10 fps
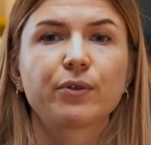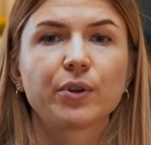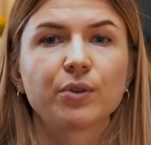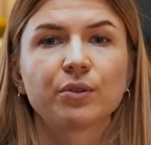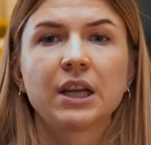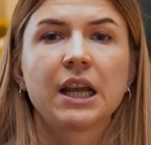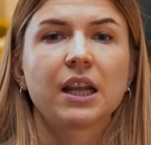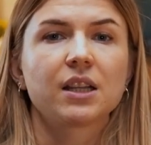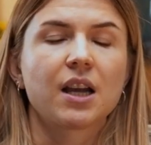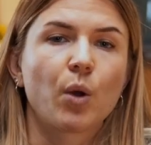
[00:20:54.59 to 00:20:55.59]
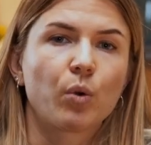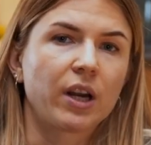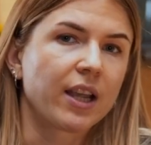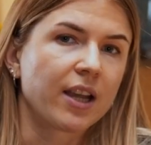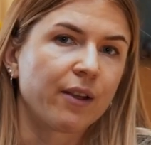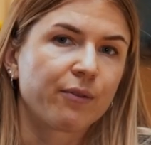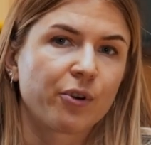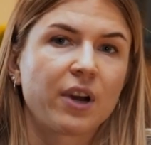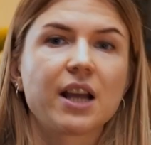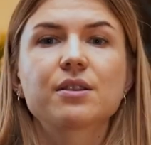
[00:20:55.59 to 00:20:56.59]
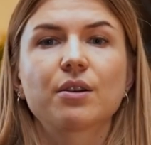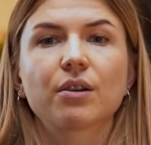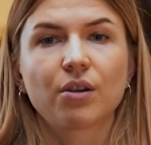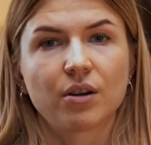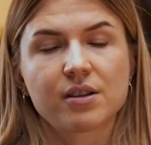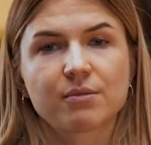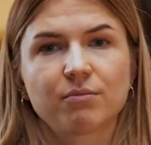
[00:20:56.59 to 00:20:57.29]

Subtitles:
for you in our AI for SEO course